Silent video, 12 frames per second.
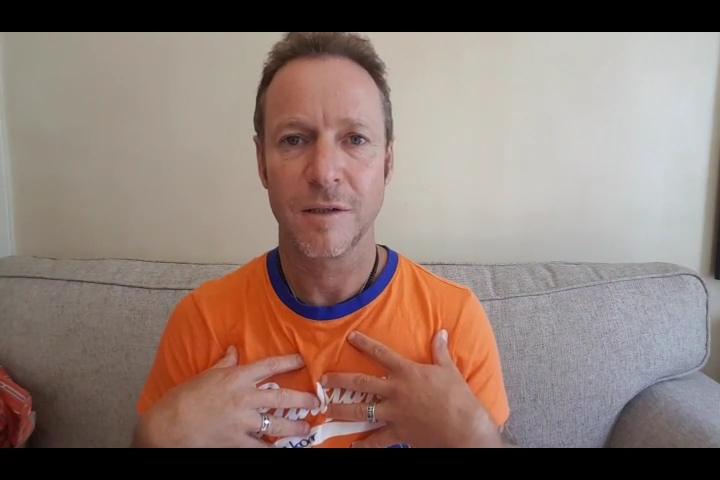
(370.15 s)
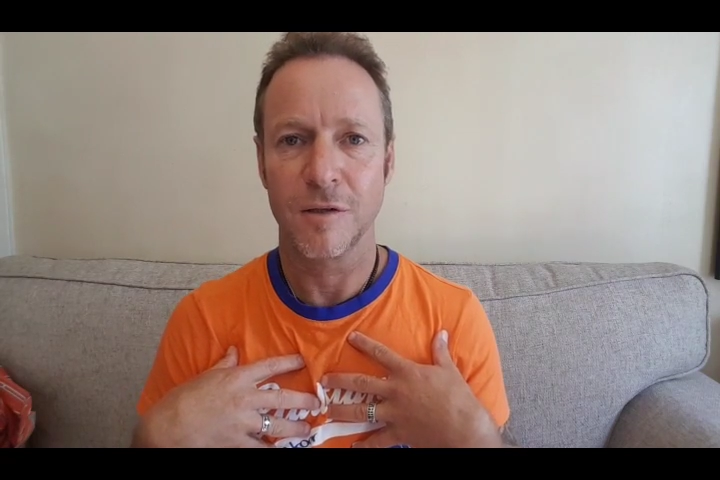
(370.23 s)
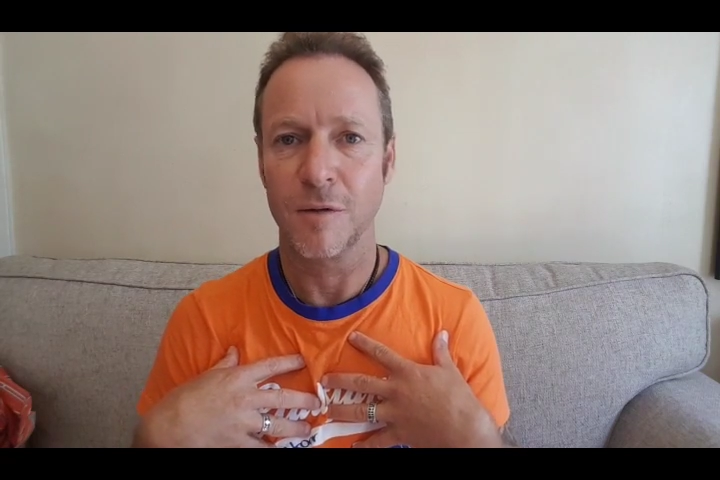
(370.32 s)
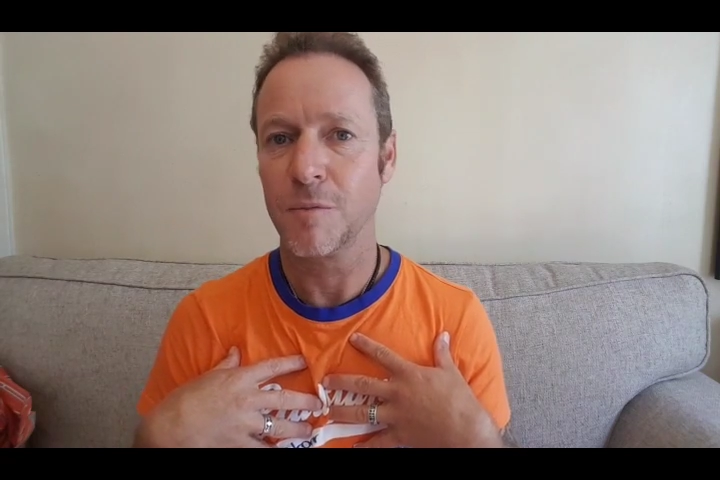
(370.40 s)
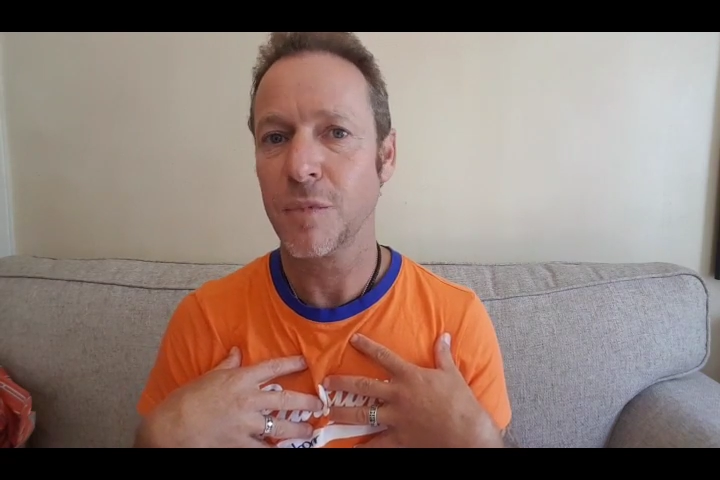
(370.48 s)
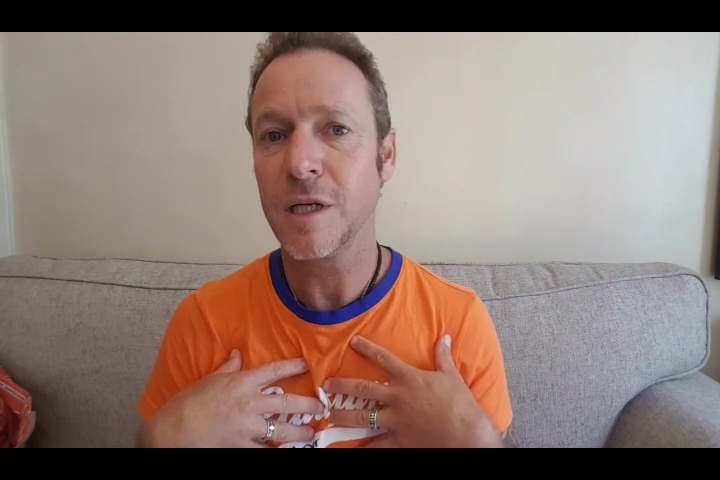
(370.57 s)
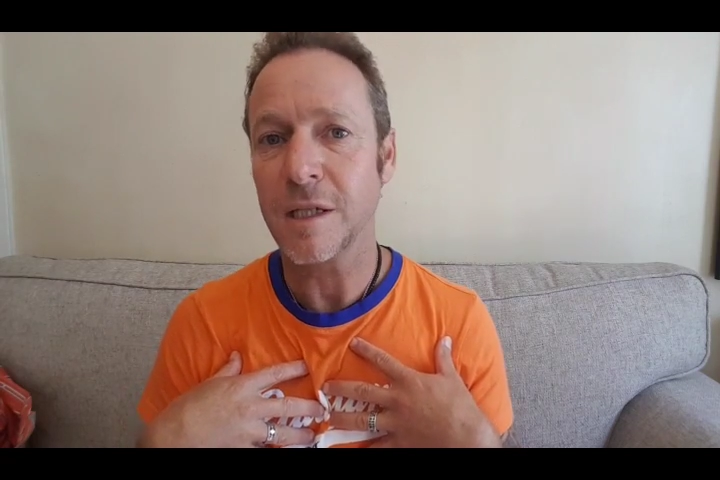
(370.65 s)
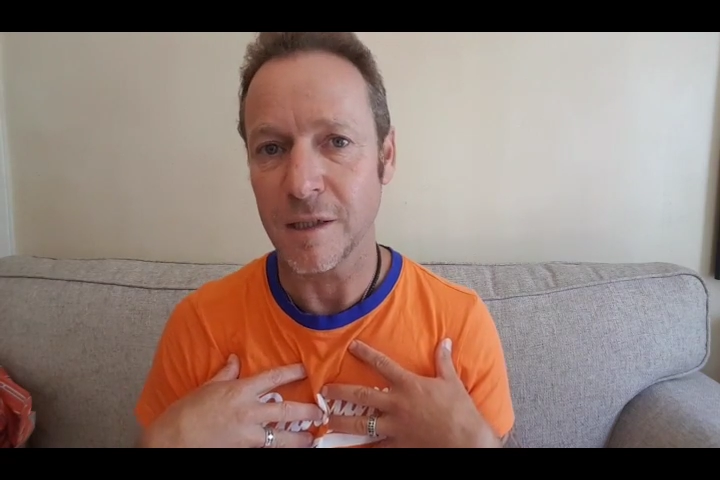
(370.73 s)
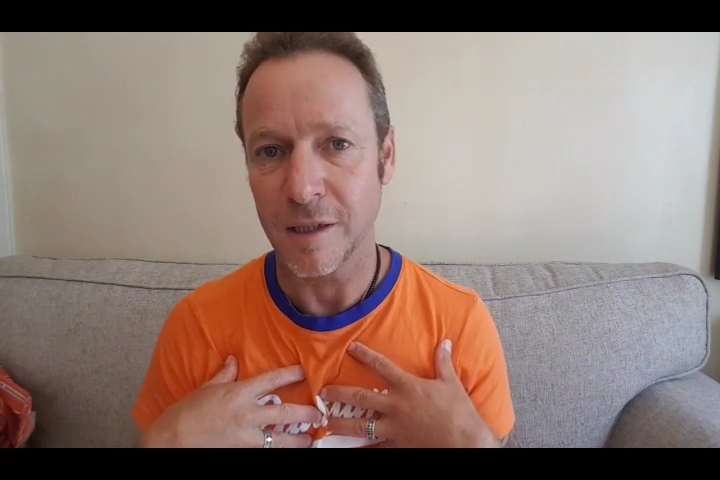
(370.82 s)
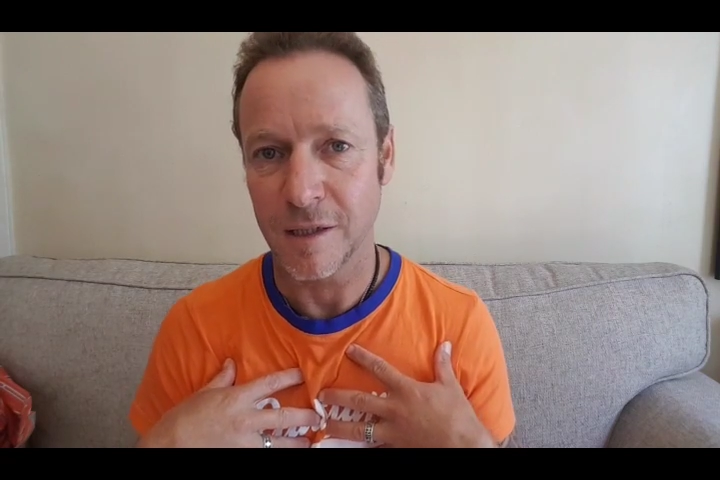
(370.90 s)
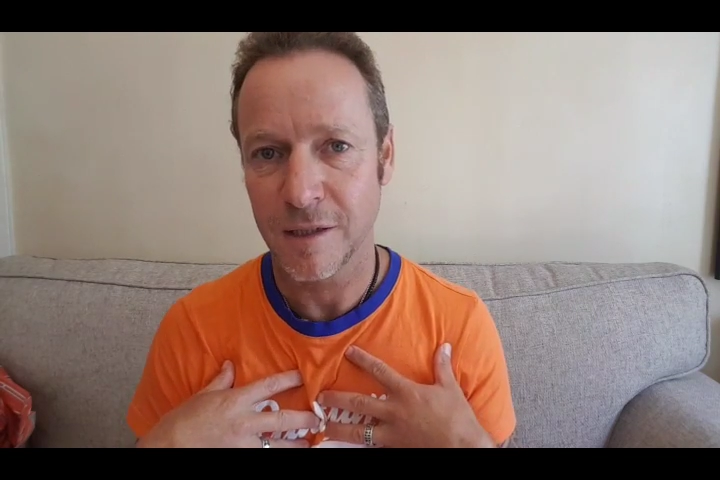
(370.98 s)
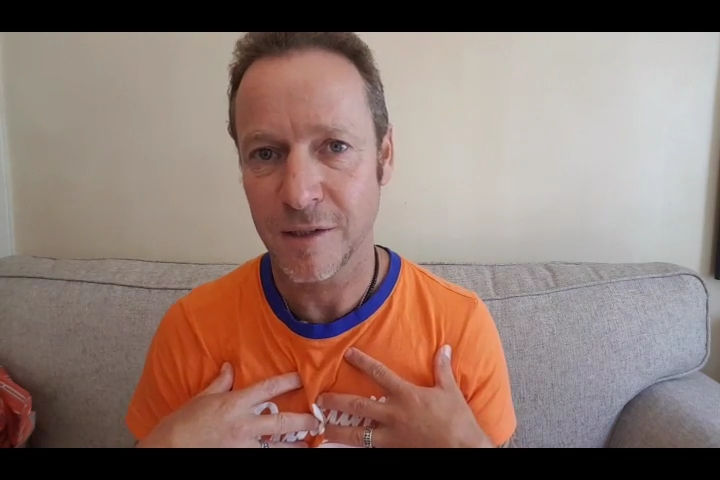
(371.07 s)

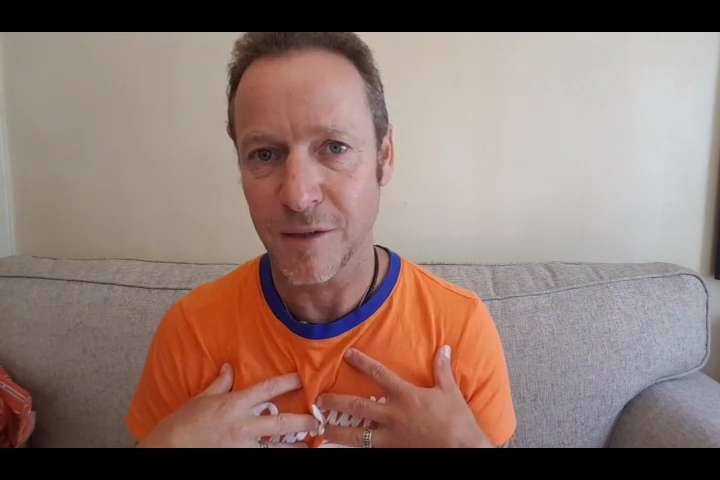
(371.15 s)
completely